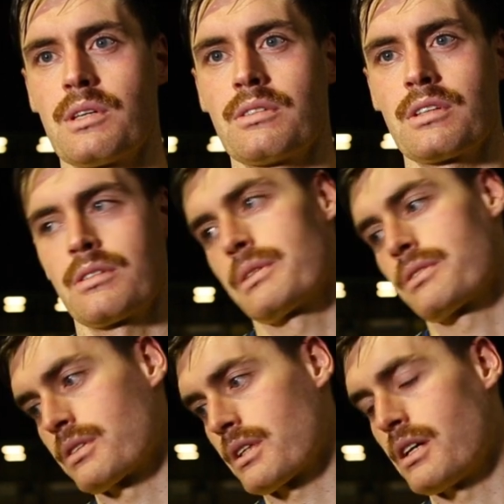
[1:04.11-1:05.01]
as well. You know,
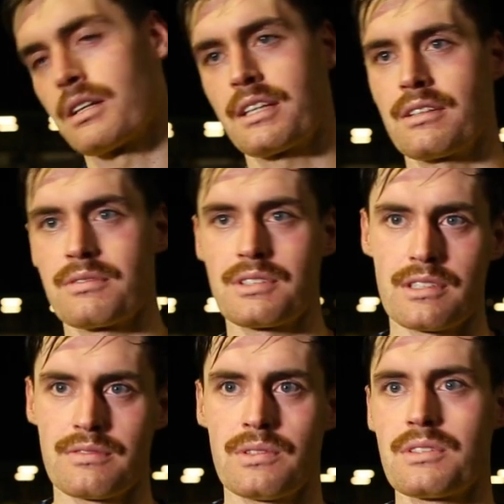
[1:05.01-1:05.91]
we've got Clarkey, obviously
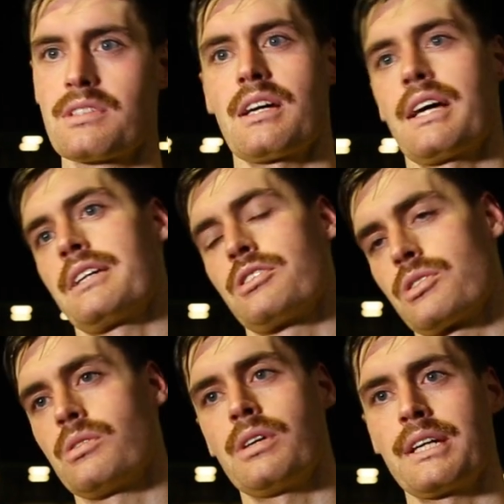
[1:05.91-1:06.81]
Devontae,
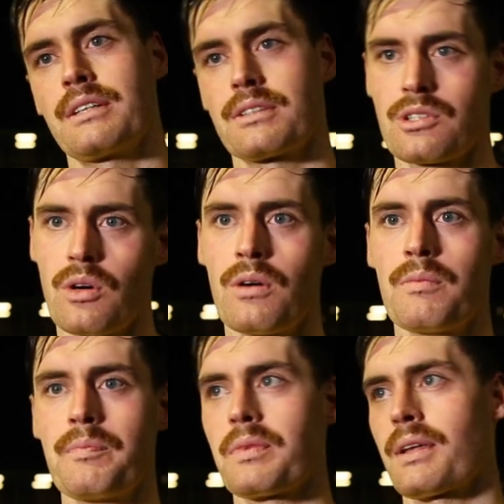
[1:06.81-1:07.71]
Joy,
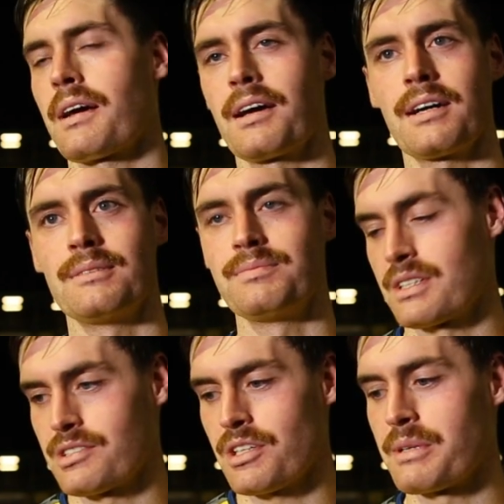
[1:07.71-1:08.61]
Tom.
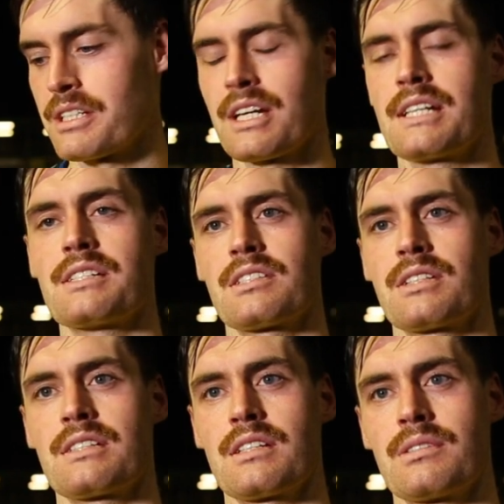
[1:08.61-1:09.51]
There's so many changes,
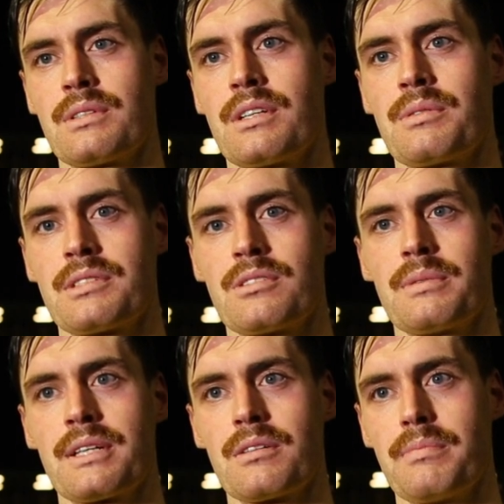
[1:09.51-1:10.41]
and it's, you know, we're still
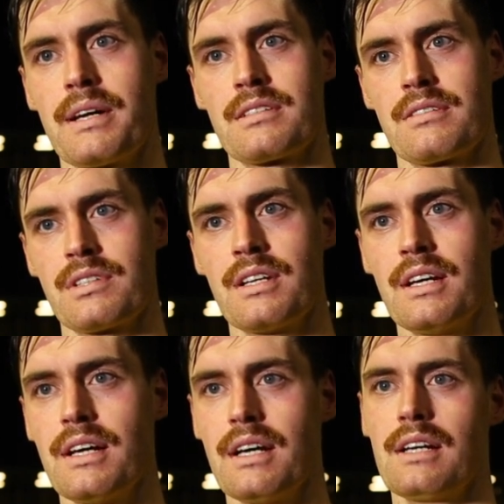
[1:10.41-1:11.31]
being competitive
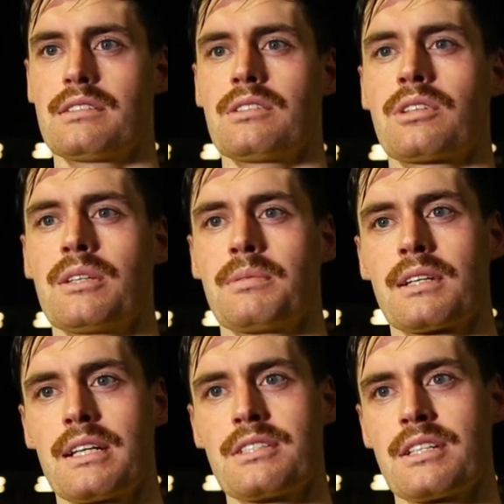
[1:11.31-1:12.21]
and still
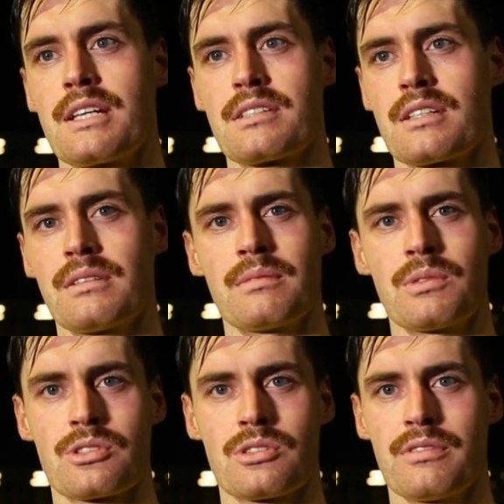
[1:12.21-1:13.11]
keeping clean sheets. And I'm
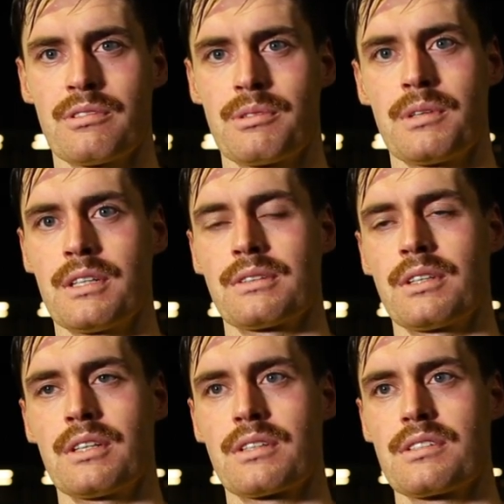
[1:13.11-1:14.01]
not sure, I think we might,
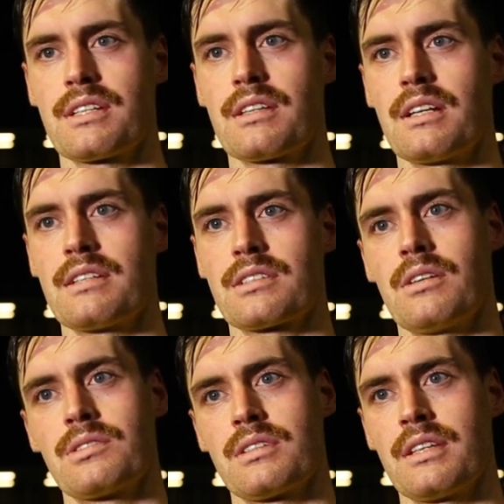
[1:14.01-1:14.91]
you know, concede the least
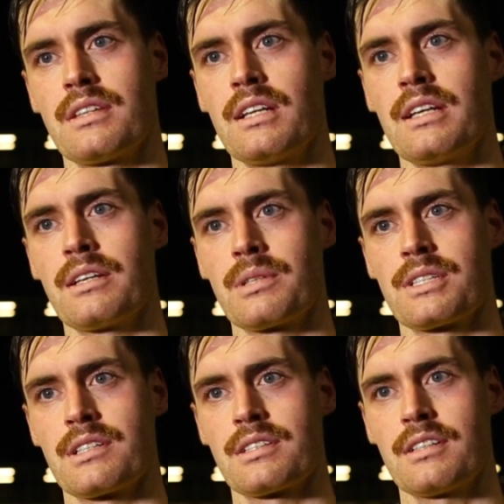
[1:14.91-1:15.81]
goals in the league,
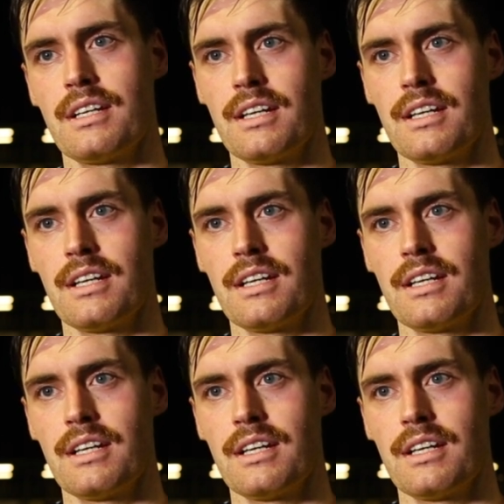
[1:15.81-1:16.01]
which is